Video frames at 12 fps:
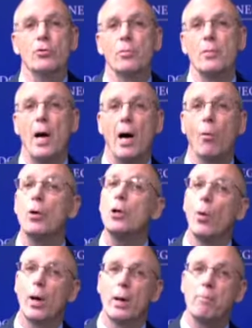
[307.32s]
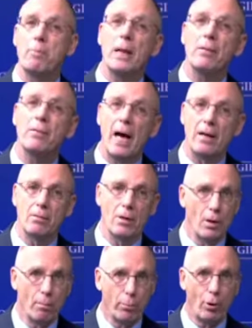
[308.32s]
from now, when you want to bid that
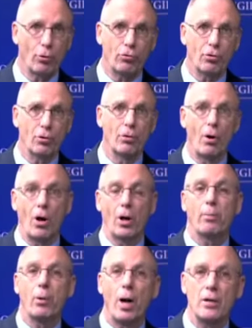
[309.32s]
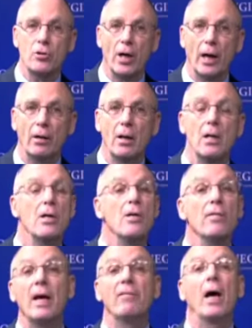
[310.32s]
person on a project,
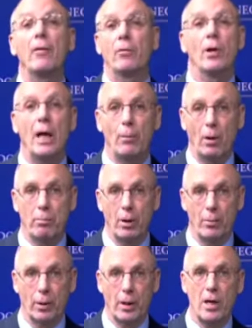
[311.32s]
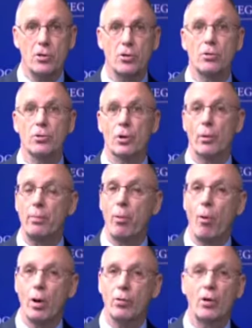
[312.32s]
they've got their name on publications and
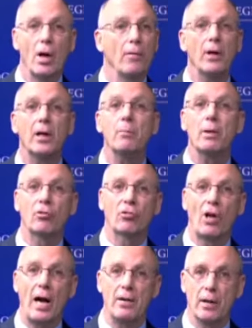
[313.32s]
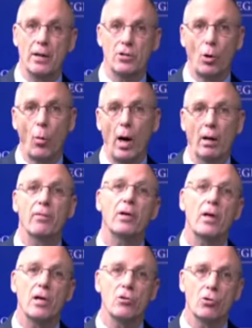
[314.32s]
reports that can be cited as a
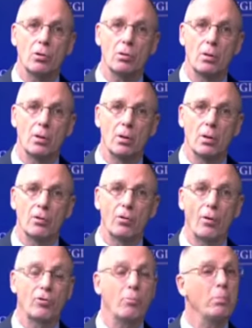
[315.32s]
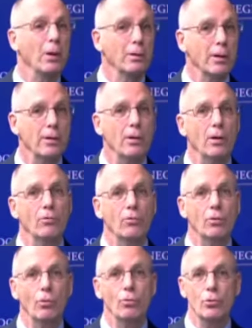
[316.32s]
qualification. So it's building the
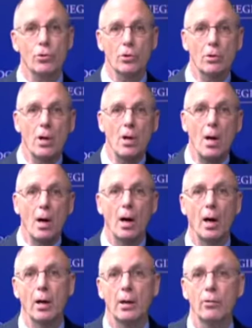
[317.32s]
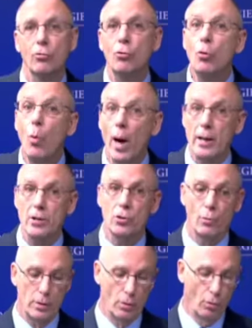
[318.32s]
institution in two ways
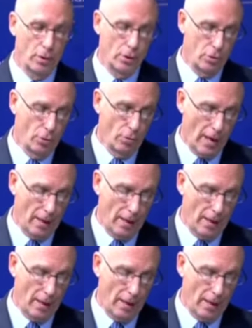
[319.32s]
when you do